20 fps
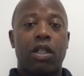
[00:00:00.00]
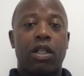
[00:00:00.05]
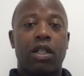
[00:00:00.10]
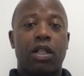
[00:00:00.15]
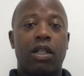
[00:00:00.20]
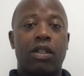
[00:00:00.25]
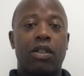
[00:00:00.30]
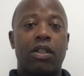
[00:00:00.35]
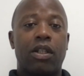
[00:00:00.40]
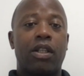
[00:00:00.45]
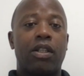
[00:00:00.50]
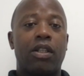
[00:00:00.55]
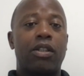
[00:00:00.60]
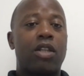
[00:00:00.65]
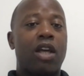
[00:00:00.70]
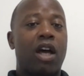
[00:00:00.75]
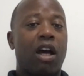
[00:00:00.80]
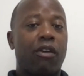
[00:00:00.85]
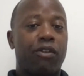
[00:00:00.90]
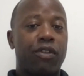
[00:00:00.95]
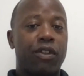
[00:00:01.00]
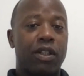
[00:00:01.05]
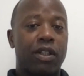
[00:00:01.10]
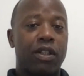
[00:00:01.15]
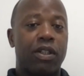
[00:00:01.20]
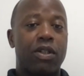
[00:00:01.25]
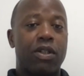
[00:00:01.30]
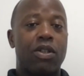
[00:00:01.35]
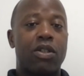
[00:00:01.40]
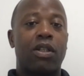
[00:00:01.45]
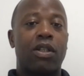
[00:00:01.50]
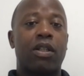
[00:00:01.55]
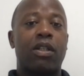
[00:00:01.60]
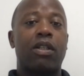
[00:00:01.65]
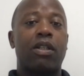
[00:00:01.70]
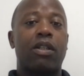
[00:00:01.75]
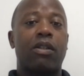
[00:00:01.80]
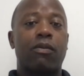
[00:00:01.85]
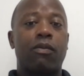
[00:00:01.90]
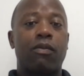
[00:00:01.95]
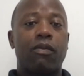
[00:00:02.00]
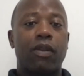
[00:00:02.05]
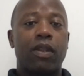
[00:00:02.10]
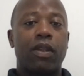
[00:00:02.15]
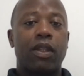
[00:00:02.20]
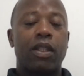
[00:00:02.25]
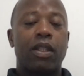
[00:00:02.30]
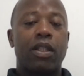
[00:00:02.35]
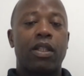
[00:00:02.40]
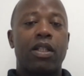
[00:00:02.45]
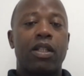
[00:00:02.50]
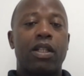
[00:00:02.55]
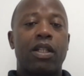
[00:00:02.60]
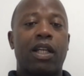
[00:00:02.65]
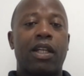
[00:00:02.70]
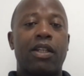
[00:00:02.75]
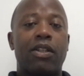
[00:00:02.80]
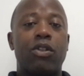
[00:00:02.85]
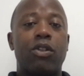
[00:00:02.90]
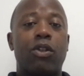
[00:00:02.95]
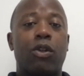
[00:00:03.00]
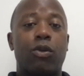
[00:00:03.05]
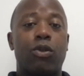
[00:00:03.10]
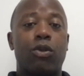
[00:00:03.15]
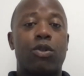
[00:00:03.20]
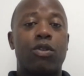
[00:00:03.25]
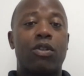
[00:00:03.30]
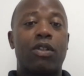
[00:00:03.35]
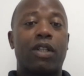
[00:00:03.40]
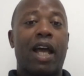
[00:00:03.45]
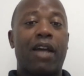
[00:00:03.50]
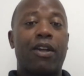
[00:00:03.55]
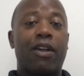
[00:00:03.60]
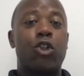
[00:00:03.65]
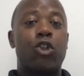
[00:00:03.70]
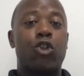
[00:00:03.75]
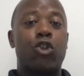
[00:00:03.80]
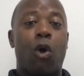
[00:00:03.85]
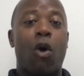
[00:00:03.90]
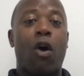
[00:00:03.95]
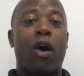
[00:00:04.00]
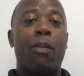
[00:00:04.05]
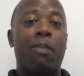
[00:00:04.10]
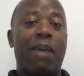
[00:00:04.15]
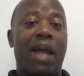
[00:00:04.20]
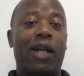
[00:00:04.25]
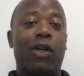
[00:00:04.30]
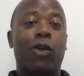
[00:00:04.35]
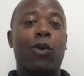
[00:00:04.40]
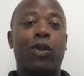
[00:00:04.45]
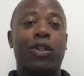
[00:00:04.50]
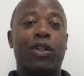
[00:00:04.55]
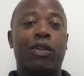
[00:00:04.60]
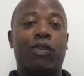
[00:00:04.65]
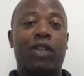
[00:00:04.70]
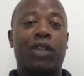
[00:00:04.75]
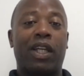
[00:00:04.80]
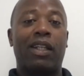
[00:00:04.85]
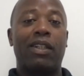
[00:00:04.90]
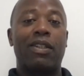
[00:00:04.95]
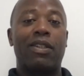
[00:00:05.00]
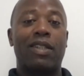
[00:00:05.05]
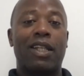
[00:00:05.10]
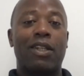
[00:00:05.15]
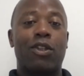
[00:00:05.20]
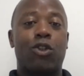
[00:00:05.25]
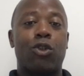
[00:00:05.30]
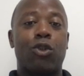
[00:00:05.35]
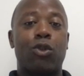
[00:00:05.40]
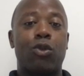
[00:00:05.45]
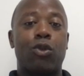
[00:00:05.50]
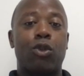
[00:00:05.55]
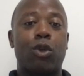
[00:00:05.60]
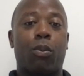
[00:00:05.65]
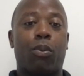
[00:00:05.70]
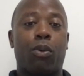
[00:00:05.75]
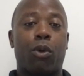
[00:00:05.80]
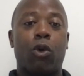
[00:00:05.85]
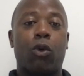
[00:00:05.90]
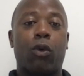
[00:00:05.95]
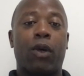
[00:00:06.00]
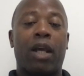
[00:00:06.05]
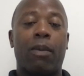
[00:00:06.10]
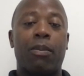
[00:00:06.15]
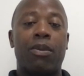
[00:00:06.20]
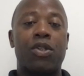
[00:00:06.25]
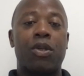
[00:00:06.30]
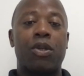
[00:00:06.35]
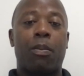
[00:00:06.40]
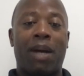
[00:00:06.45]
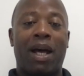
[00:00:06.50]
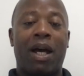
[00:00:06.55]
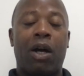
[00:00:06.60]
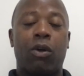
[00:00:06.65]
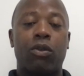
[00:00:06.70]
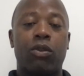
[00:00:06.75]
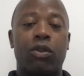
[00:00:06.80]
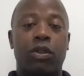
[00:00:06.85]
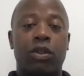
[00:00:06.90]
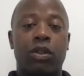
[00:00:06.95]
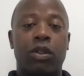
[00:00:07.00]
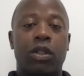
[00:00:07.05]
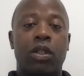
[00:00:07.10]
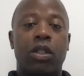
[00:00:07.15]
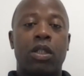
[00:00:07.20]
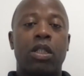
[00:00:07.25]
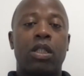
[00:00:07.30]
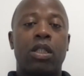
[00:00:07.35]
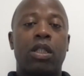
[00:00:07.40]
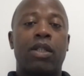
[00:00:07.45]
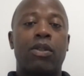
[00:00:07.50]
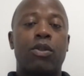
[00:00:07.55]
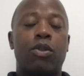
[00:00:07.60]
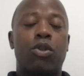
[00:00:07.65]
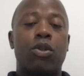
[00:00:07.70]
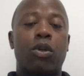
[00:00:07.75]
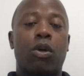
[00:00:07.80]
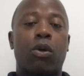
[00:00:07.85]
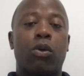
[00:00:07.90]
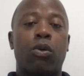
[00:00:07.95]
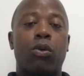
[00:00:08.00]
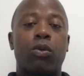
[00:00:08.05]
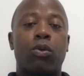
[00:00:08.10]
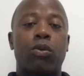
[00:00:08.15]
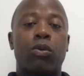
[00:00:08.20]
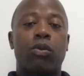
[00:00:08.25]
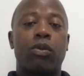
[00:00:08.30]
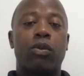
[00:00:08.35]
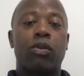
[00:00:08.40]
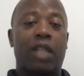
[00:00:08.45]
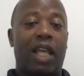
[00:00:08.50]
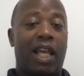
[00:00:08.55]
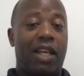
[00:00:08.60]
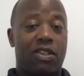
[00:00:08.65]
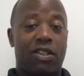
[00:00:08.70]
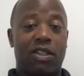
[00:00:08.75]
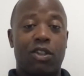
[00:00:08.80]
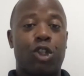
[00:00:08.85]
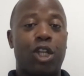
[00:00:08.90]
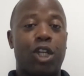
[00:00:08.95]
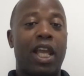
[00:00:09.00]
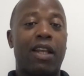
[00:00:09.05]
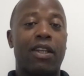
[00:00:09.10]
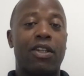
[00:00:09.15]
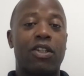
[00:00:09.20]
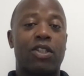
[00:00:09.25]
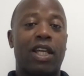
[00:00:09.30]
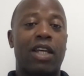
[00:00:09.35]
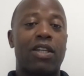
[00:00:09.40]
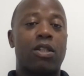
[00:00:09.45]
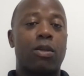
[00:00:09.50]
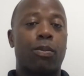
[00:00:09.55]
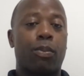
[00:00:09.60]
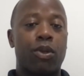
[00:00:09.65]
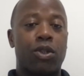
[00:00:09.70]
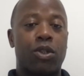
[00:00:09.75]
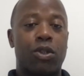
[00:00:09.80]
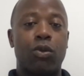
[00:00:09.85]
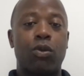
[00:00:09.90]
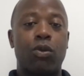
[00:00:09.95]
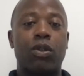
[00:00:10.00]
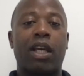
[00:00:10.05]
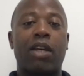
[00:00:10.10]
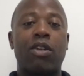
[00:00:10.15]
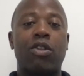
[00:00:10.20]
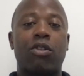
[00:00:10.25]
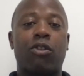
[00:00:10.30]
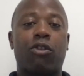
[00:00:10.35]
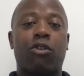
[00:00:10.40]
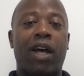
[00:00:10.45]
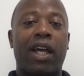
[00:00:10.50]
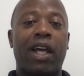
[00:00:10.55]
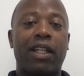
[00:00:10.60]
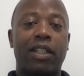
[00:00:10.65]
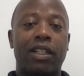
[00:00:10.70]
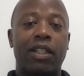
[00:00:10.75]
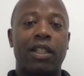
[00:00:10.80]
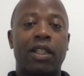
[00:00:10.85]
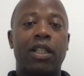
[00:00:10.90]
and toughness and kind of drawing back on the things that your program is about. And so that's the challenge, that's the pursuit, that's the fight,